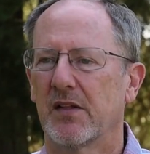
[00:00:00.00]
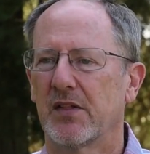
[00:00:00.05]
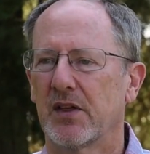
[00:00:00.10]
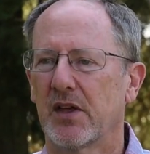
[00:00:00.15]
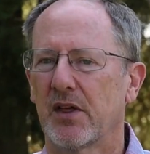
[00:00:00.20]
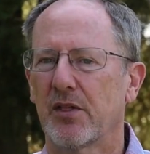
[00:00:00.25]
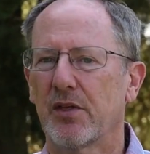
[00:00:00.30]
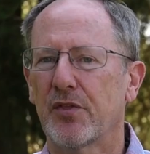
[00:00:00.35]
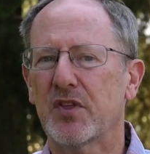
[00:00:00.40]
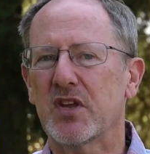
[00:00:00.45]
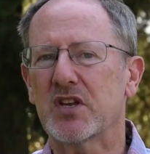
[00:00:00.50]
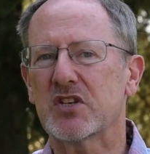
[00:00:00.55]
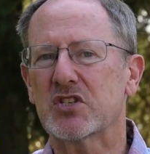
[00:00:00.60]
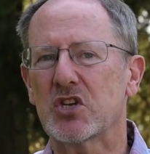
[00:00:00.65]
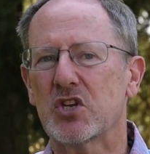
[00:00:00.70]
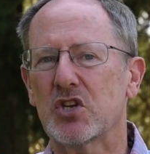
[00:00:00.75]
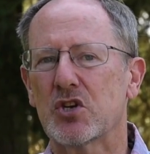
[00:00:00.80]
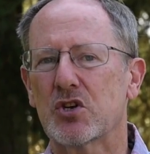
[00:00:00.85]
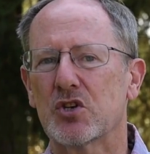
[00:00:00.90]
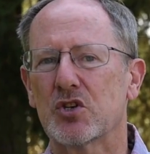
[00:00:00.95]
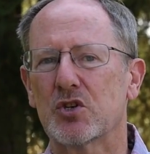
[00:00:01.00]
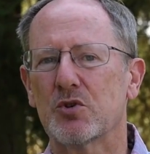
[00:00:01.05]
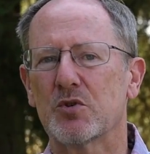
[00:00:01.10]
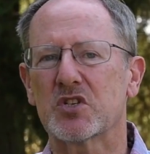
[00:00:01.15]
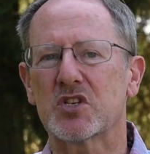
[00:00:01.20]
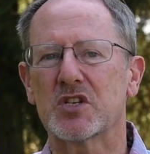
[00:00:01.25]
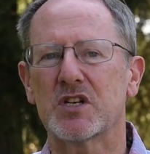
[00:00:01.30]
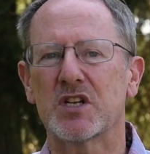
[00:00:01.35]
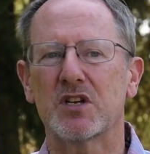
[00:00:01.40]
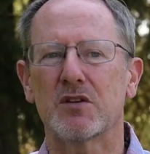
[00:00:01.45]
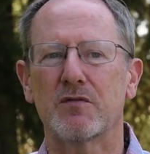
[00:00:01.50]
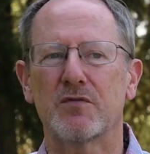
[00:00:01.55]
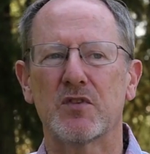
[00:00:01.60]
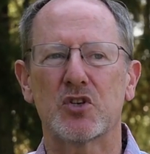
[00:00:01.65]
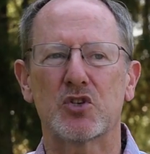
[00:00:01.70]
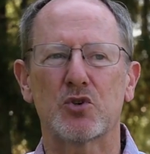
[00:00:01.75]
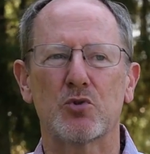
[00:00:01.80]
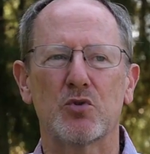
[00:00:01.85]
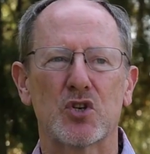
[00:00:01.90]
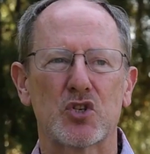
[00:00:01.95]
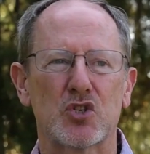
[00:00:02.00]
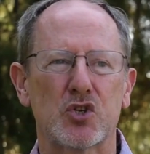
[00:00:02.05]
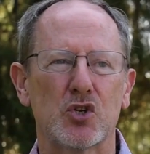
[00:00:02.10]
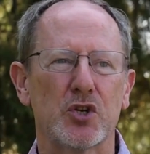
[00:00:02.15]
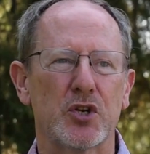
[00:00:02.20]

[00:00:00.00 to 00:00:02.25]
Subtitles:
The other things that you can do as an individual is